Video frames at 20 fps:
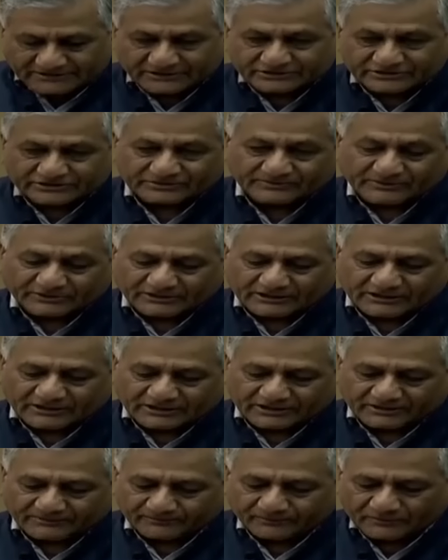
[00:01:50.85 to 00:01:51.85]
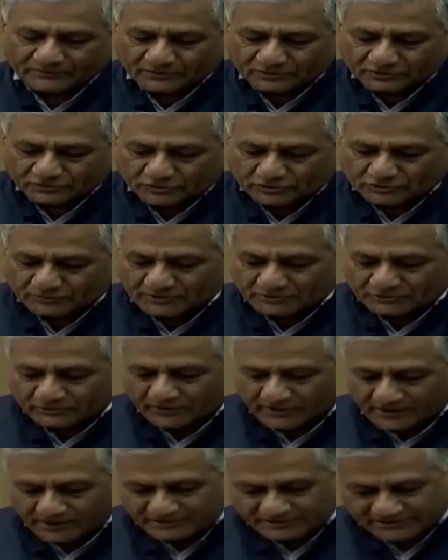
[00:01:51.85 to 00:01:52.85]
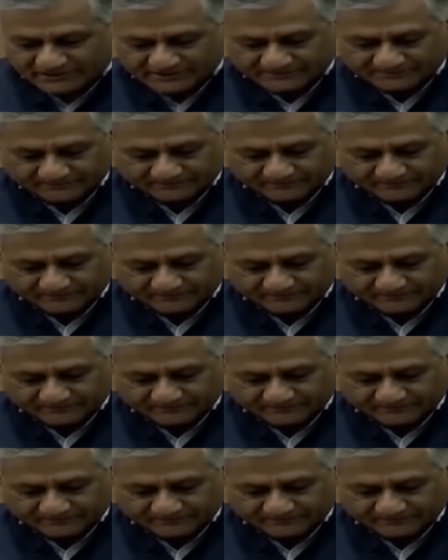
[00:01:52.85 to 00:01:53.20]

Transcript: Srimati Sushma Swaraj ji,